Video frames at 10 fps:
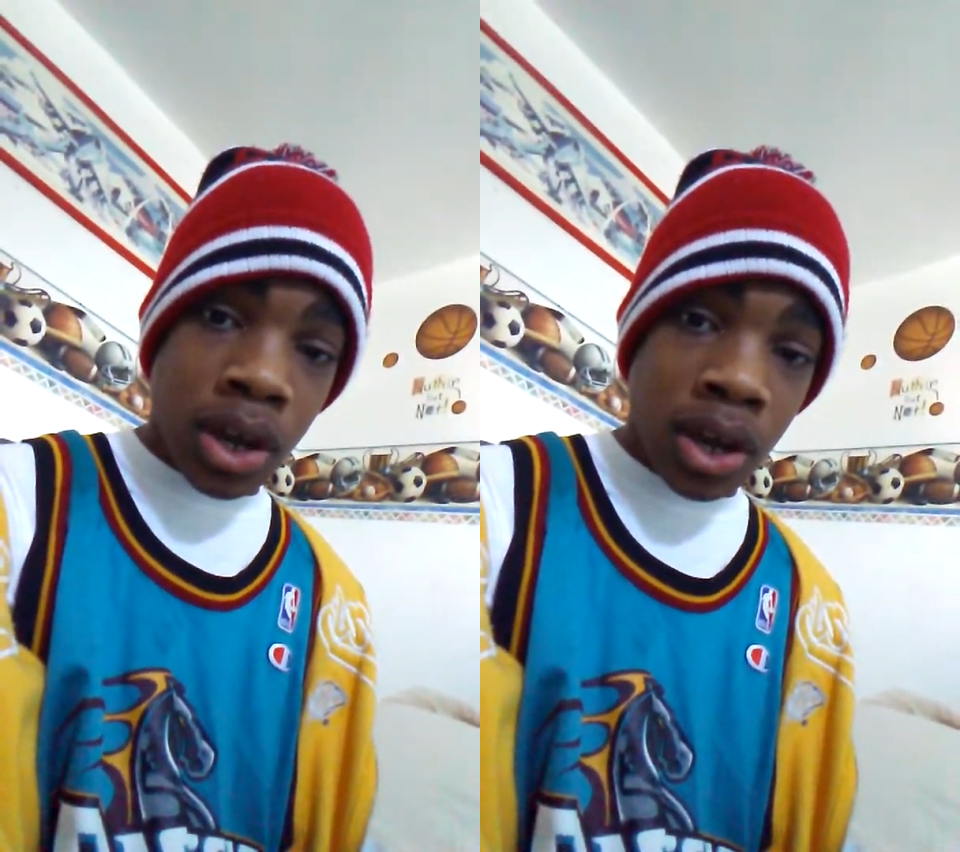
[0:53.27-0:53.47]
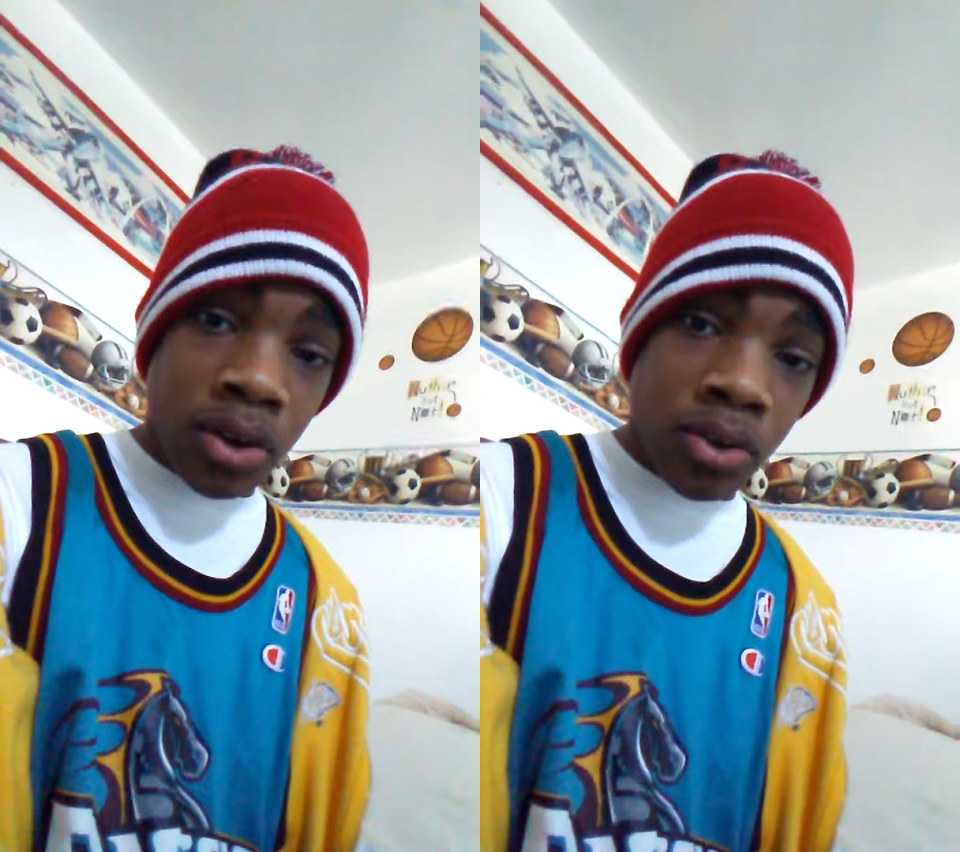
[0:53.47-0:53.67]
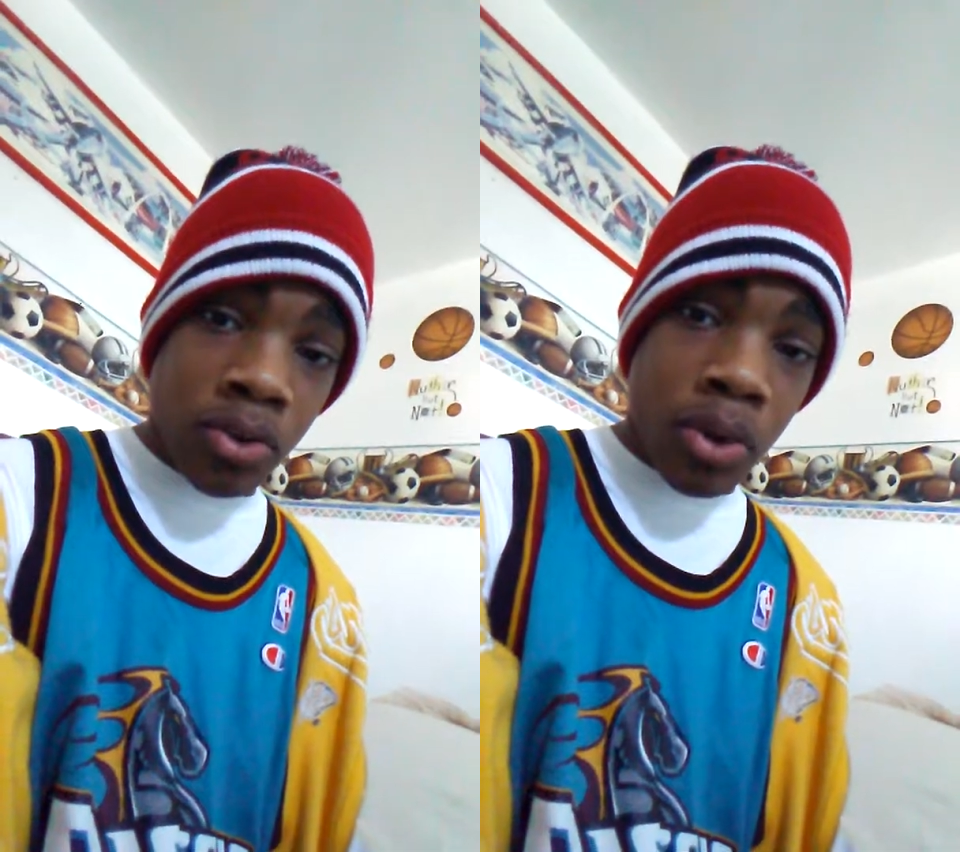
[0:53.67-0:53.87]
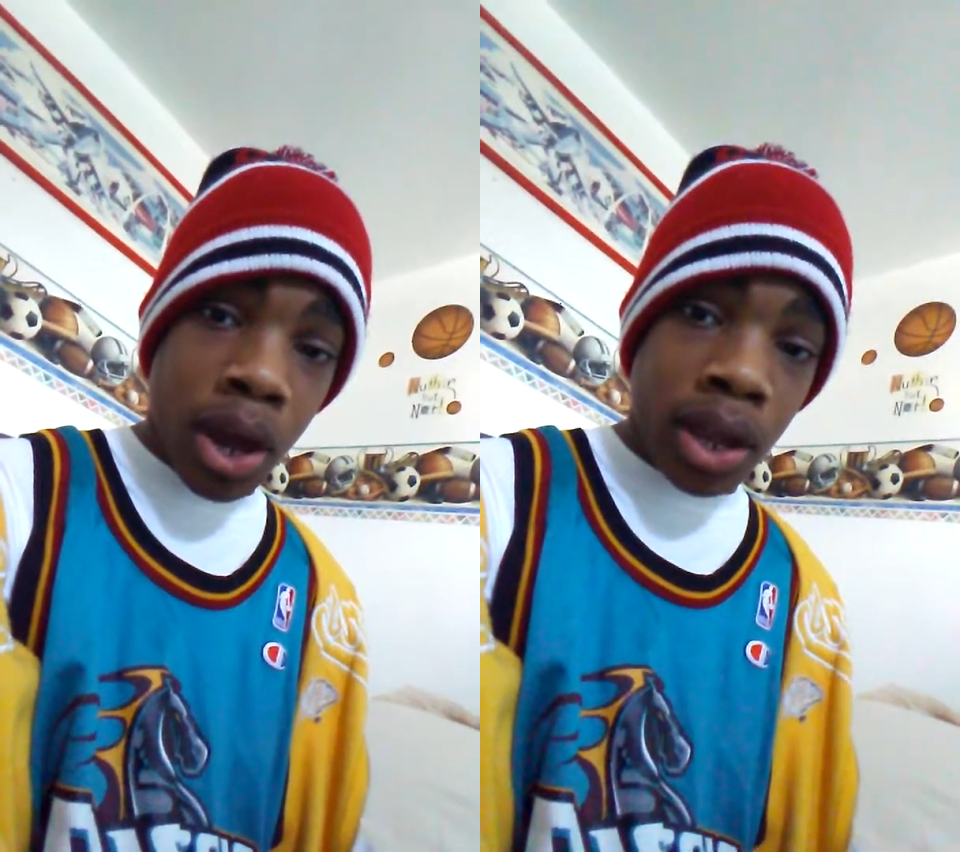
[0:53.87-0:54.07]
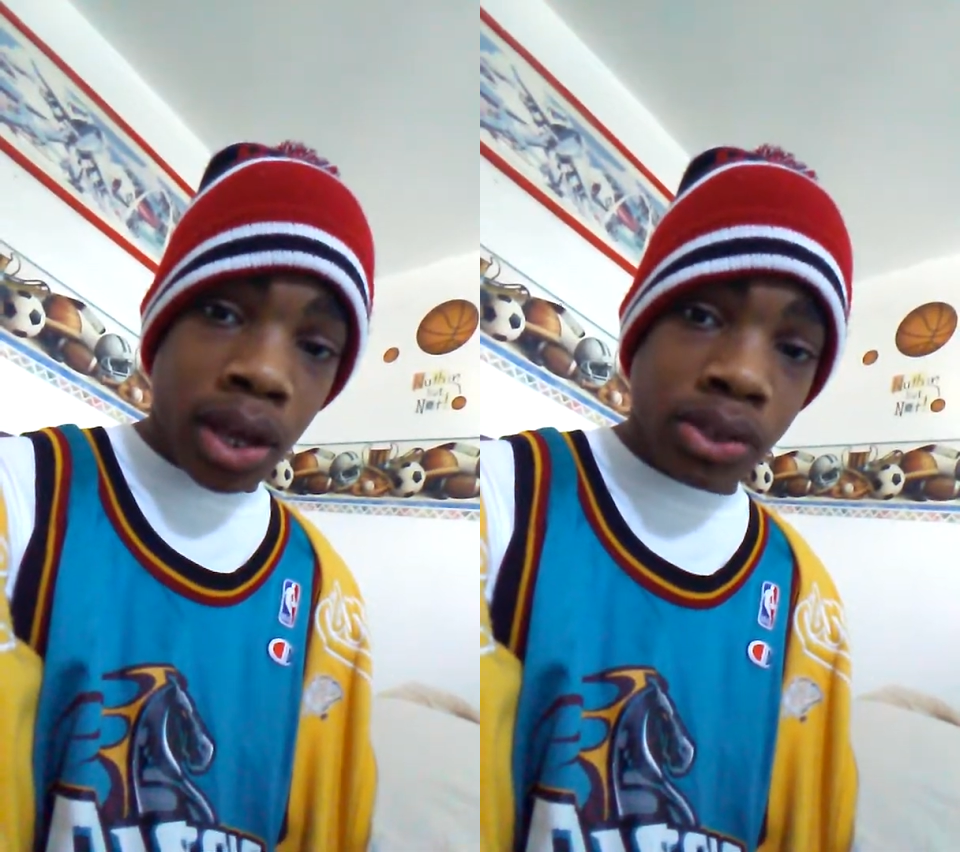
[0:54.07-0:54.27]
I don't know
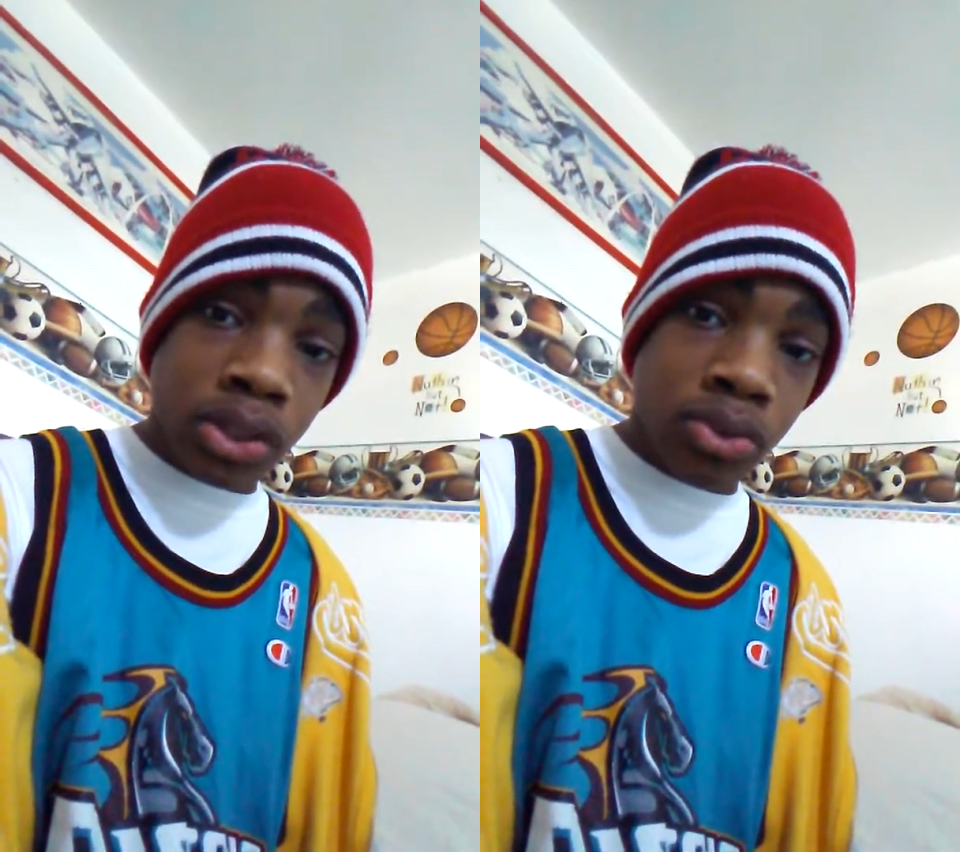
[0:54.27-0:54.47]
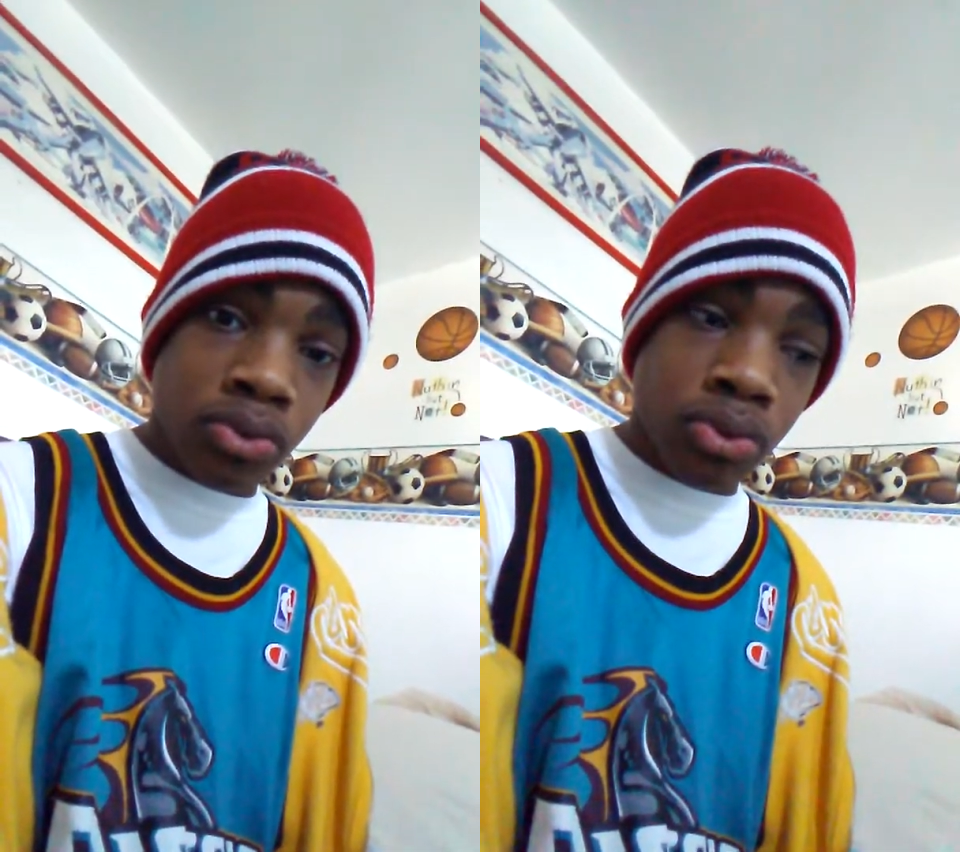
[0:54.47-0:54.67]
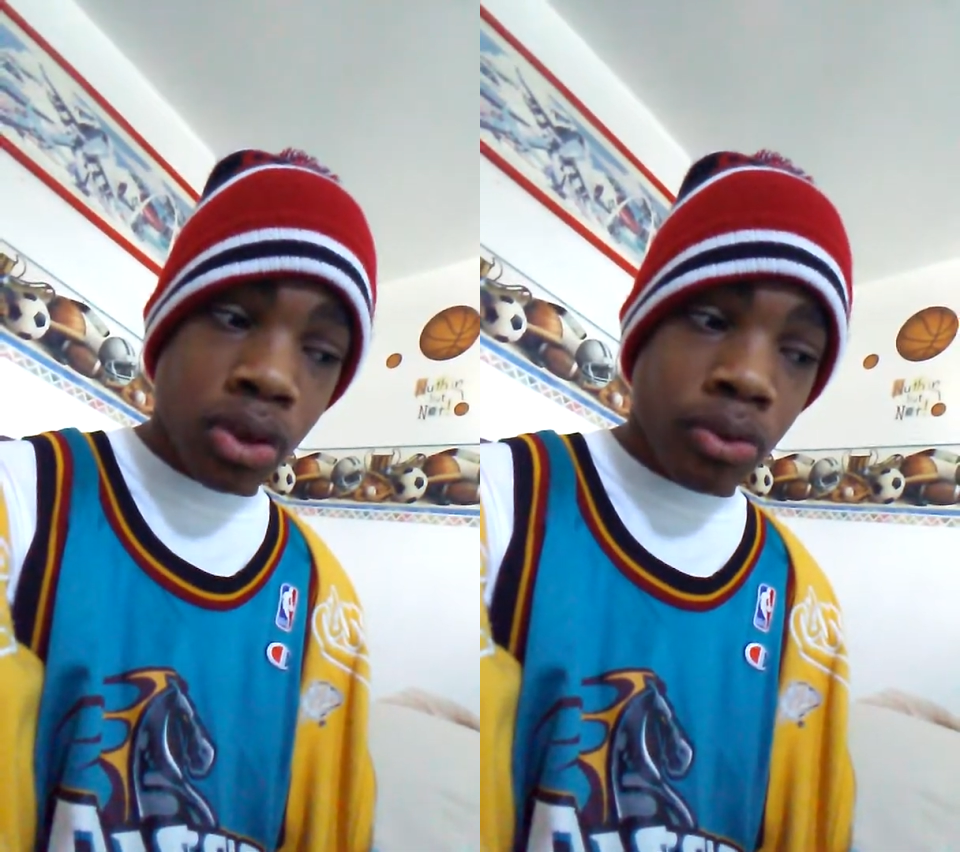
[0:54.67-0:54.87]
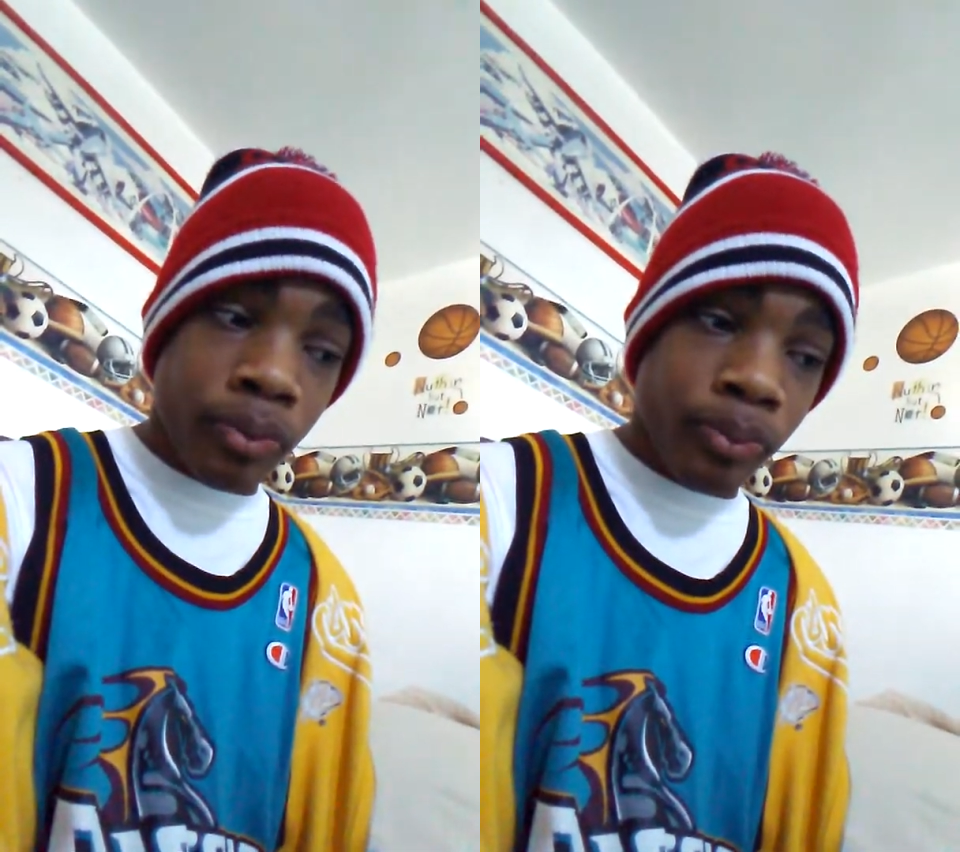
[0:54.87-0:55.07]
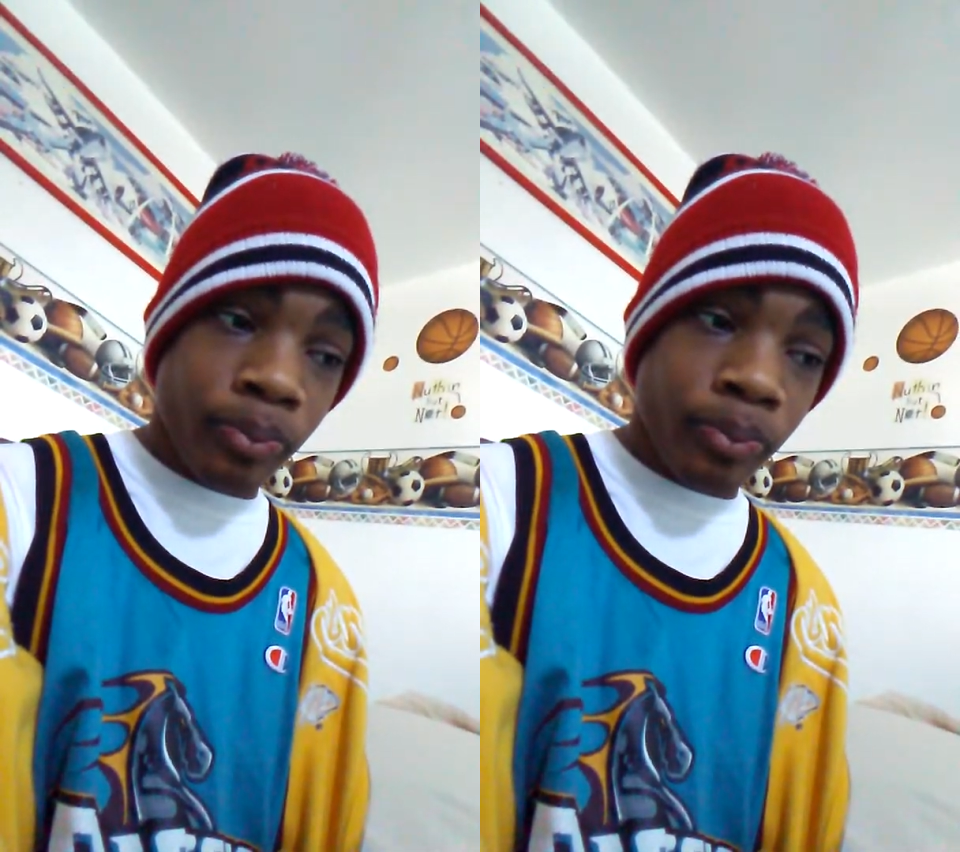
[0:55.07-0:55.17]
why. I just don't.